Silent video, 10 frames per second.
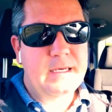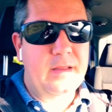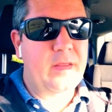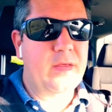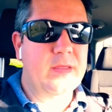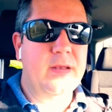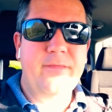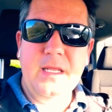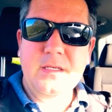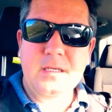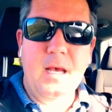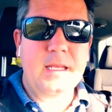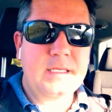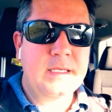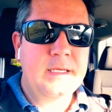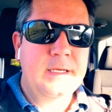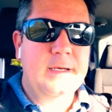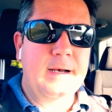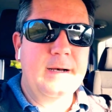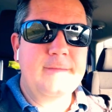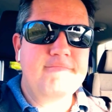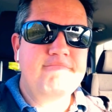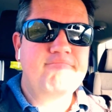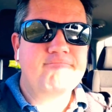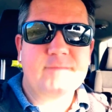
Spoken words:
and then there's an event tonight. And